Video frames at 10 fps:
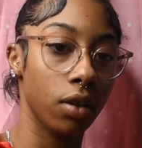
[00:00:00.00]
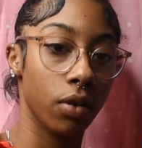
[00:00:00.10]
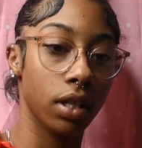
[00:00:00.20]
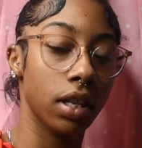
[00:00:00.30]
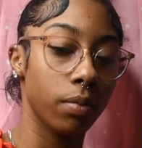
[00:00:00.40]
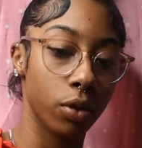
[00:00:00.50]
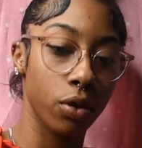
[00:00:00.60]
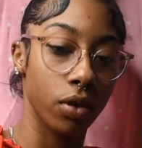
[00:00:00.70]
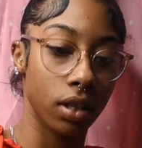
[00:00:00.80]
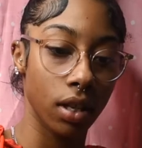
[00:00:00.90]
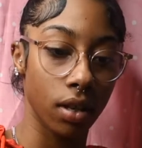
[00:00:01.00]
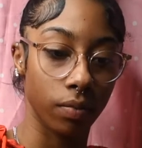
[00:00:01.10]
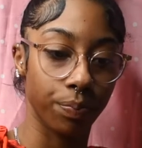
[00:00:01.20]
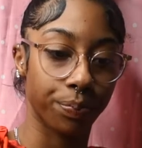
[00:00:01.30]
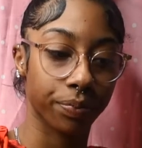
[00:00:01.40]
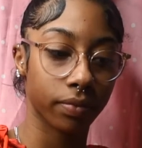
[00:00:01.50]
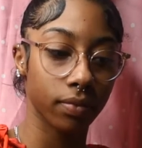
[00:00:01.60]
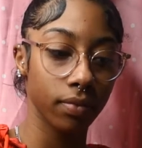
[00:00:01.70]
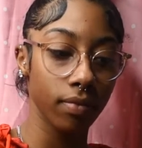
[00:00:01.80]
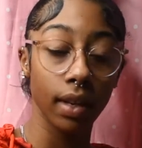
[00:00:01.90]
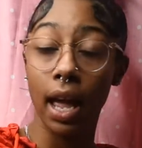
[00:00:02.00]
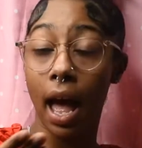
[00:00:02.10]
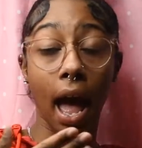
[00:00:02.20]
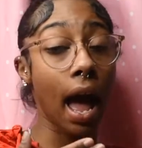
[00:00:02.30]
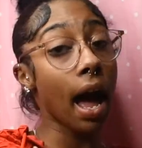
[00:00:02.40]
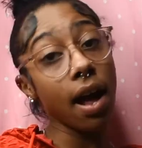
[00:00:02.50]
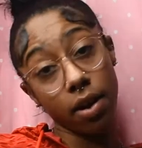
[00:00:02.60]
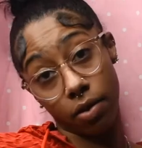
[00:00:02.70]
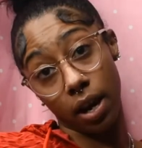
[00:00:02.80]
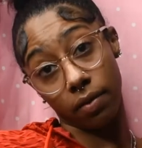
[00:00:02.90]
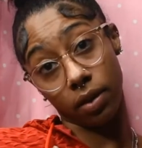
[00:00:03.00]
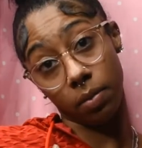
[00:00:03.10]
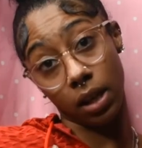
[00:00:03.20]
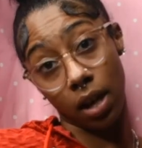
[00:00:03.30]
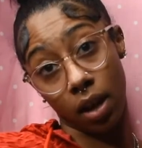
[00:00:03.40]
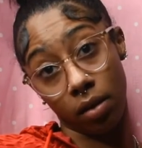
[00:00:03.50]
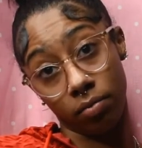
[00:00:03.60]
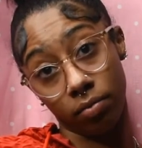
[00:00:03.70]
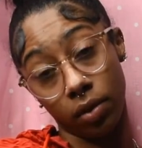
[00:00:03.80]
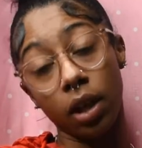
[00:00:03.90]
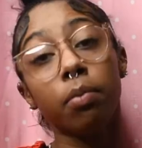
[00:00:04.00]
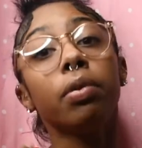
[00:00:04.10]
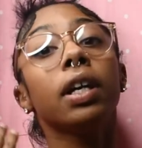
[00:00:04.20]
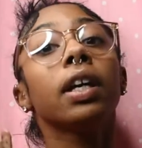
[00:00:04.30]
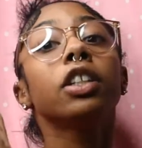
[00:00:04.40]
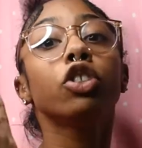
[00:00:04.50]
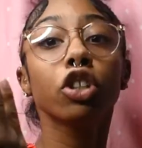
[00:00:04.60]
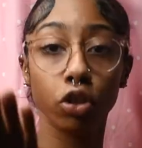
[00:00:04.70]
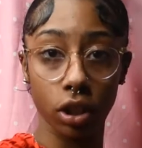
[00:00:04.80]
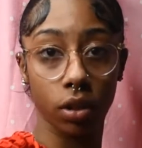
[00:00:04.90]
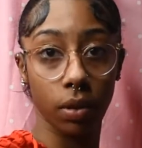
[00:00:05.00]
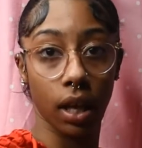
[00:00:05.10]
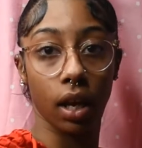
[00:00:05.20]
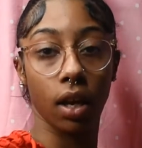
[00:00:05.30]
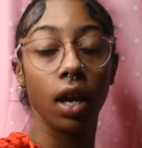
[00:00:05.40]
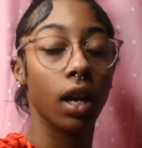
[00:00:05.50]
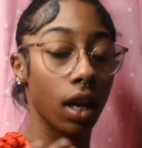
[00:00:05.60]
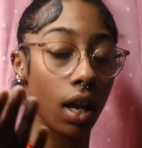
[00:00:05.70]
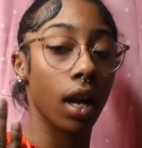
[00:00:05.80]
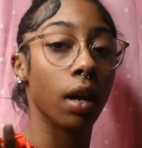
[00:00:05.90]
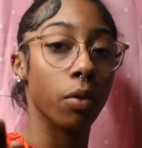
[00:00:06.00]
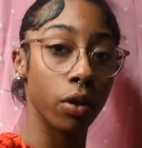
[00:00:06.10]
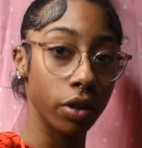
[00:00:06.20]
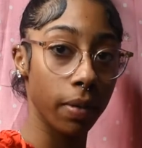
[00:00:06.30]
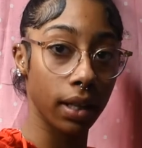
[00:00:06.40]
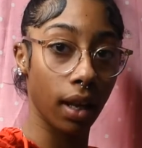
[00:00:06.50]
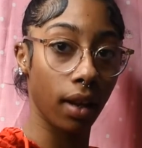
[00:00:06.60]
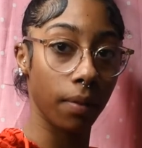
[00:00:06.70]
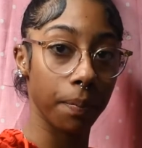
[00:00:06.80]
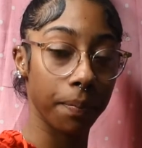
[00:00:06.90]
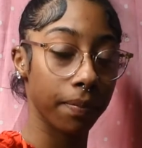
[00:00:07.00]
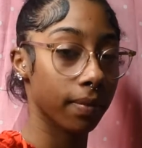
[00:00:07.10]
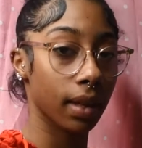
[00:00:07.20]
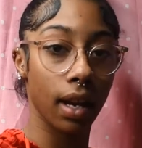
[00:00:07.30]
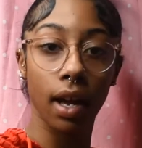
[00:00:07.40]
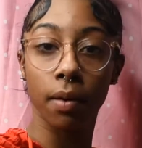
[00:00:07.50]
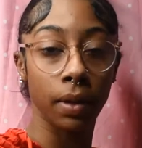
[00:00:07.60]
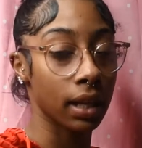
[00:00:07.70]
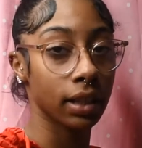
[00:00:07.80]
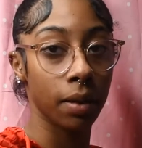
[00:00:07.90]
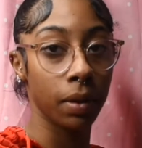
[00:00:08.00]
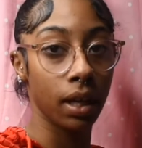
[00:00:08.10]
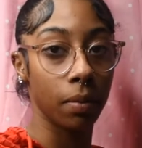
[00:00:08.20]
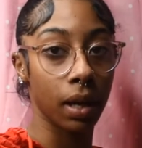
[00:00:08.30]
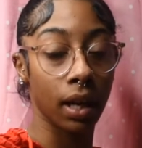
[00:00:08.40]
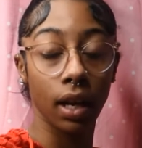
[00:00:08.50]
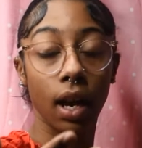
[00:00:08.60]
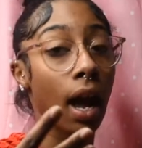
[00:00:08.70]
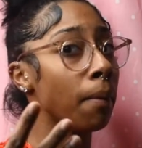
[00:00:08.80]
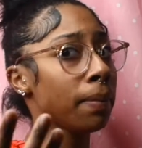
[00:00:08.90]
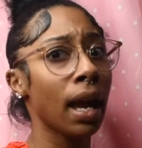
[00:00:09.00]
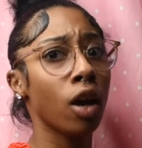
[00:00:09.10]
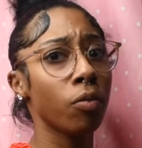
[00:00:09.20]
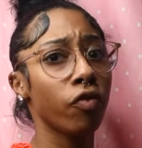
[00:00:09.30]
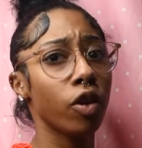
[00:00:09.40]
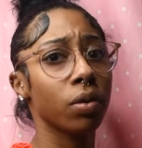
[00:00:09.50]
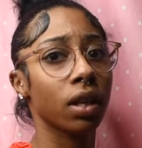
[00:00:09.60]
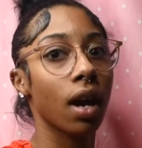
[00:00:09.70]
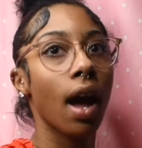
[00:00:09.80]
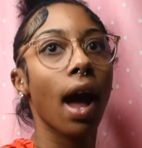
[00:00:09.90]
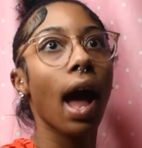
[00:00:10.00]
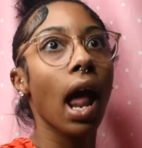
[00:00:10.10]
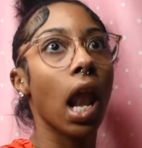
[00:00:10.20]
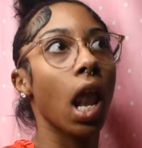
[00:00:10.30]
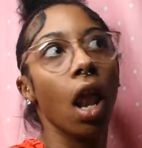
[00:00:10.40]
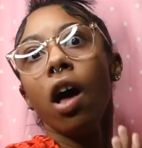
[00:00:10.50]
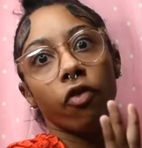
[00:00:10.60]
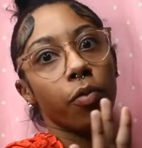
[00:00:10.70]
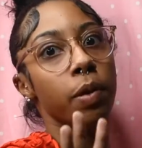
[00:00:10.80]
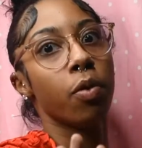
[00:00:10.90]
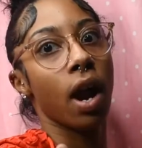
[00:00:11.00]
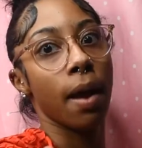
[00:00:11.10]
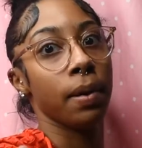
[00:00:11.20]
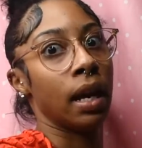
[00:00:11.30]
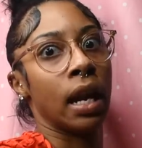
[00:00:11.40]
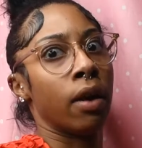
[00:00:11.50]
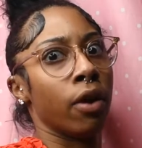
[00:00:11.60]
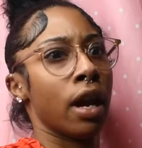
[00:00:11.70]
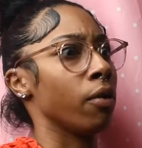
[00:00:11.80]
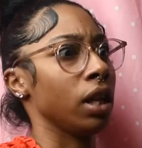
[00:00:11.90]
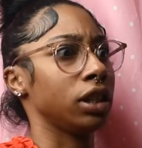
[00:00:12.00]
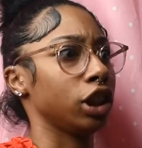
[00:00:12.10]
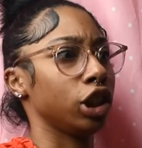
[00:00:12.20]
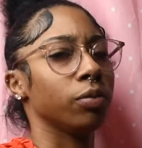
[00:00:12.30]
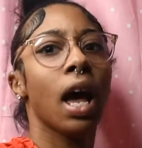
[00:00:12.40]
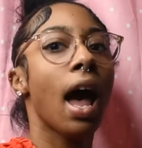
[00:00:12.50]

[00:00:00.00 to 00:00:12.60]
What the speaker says: You accept who you accept. I don't have to be gay, but it's your choice to be gay, and I'm gonna respect it. I'm not shaming anybody. I'm not homophobic. I love when people are happy in their gay relationship.